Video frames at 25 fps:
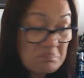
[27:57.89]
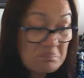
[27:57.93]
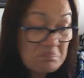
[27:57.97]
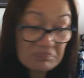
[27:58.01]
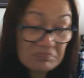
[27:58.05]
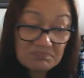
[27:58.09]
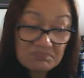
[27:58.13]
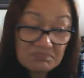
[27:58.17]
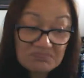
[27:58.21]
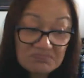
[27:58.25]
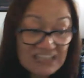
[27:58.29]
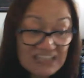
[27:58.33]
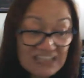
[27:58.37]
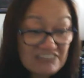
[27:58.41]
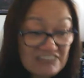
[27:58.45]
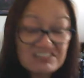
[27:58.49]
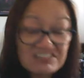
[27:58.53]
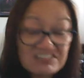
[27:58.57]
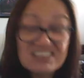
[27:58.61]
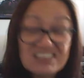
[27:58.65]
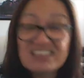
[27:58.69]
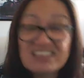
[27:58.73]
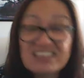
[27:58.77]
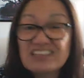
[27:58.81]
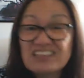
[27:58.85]

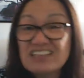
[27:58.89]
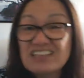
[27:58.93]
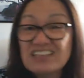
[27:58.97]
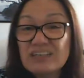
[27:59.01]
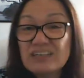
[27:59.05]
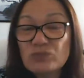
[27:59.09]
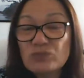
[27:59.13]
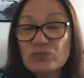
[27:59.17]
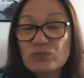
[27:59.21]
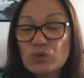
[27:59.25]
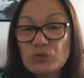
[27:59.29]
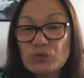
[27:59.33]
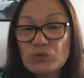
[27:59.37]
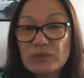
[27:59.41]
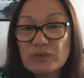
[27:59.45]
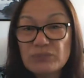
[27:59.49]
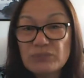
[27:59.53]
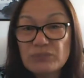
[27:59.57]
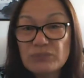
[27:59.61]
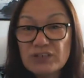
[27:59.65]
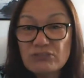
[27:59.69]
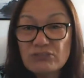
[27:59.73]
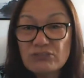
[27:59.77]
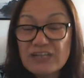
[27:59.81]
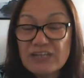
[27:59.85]
guarantee that we won't be
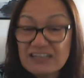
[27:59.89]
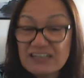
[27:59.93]
around